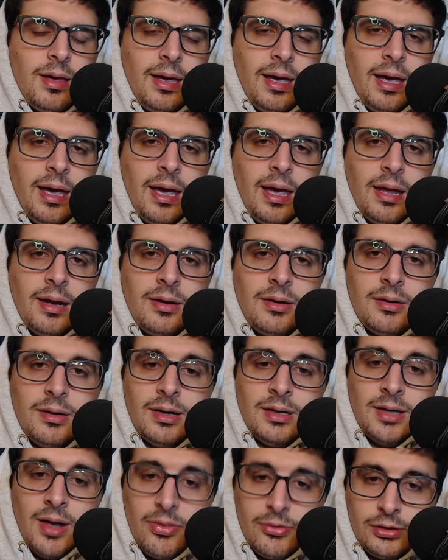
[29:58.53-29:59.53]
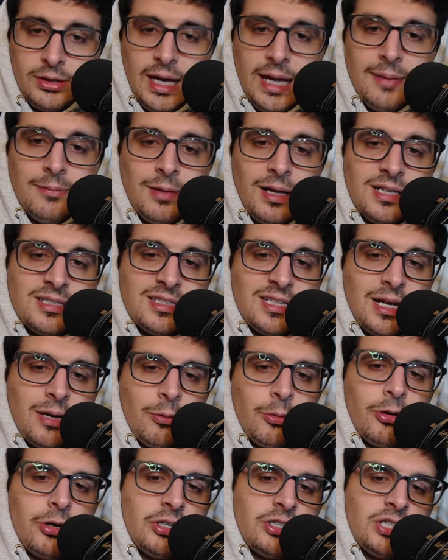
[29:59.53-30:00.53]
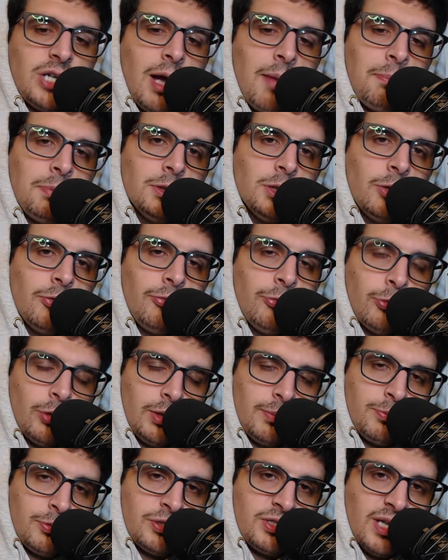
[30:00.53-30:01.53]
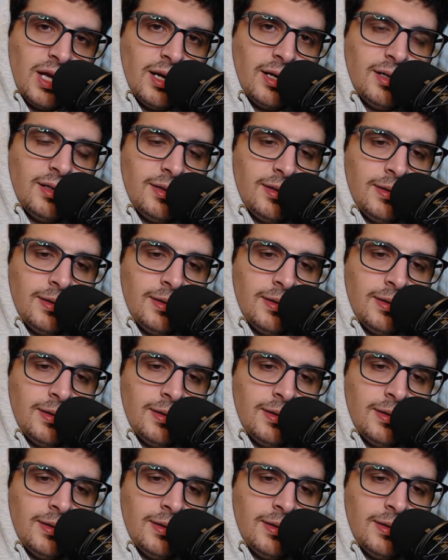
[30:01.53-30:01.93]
And another game last night where he shot below 40%.